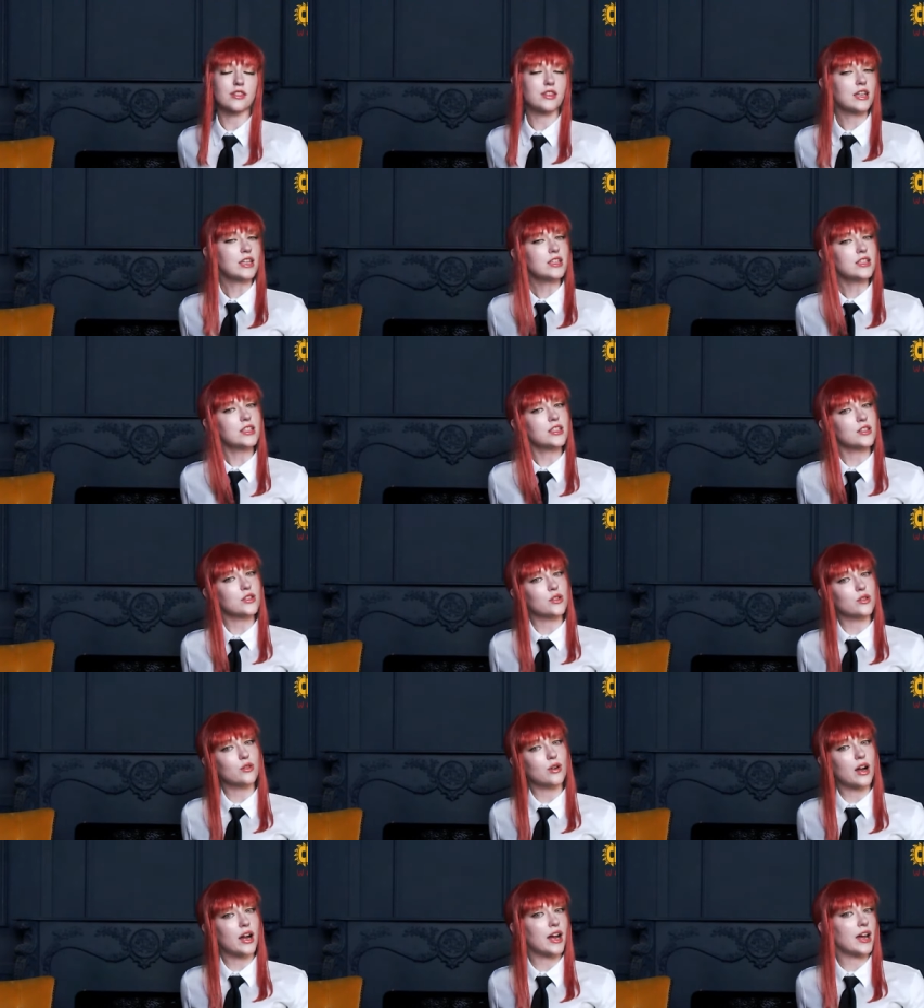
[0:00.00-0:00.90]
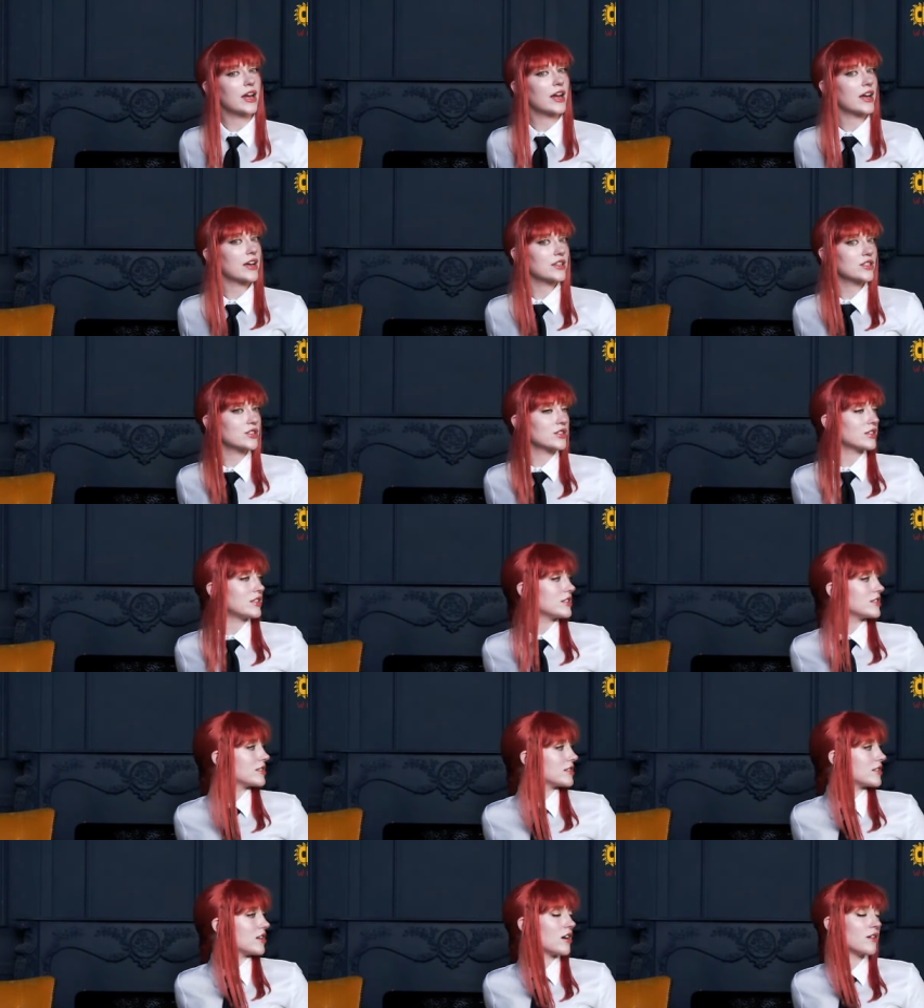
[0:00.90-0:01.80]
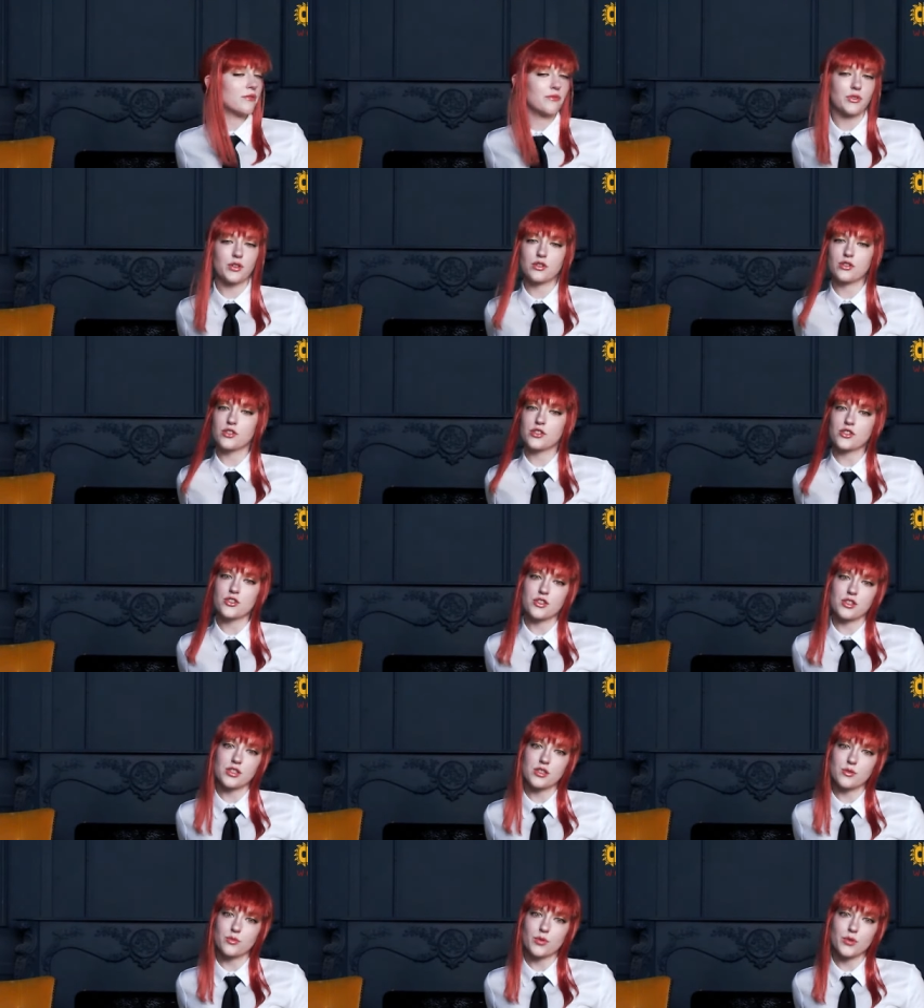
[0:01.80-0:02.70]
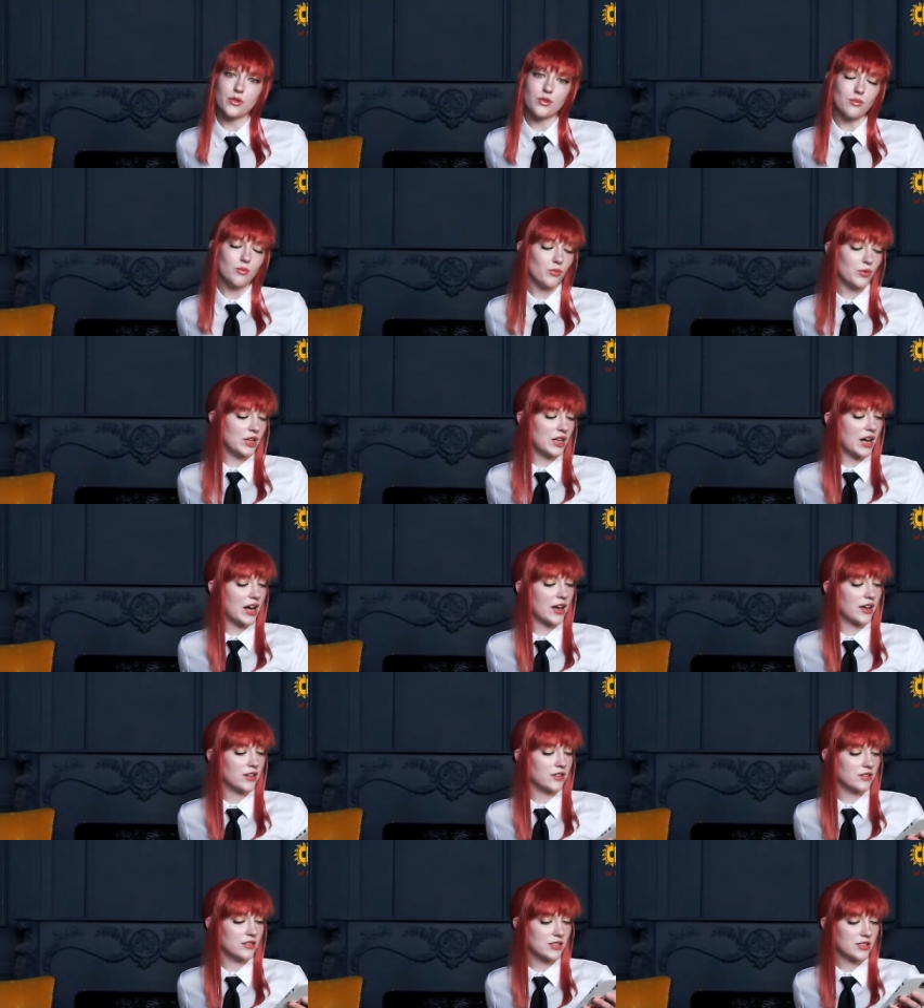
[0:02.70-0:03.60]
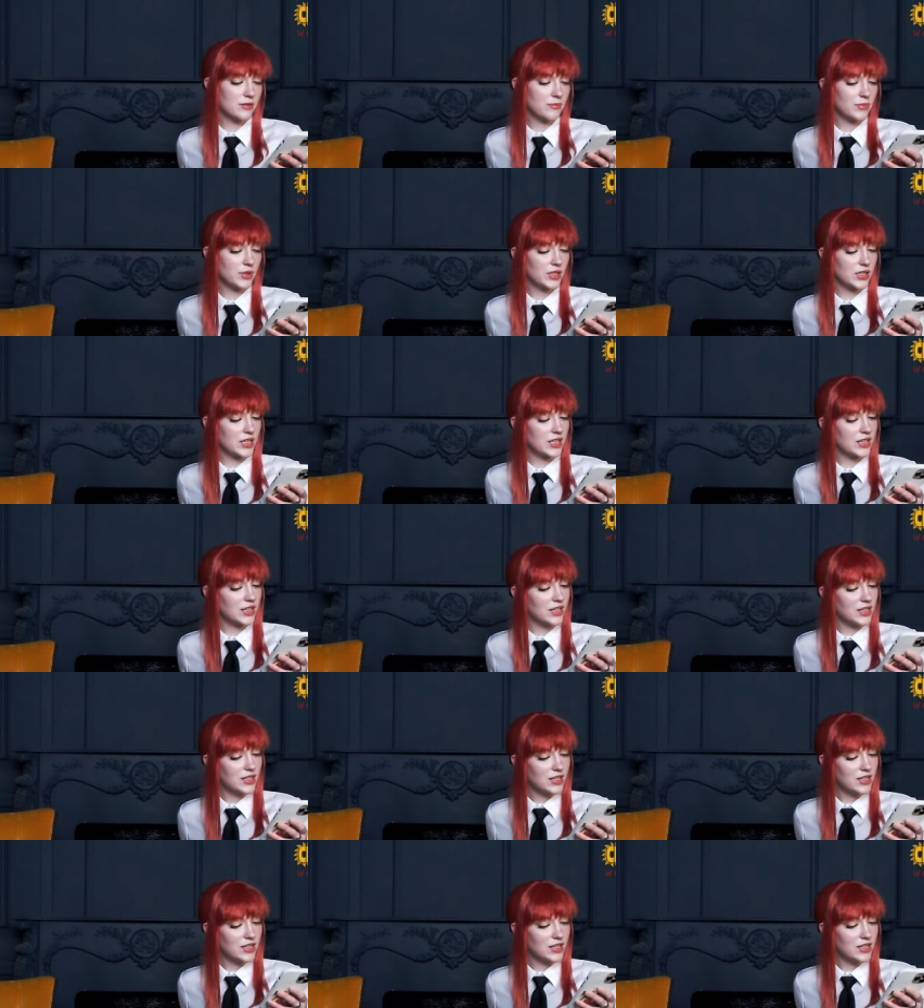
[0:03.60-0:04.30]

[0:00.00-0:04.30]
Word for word: Thank you. I actually did not furnish this room. We hired somebody.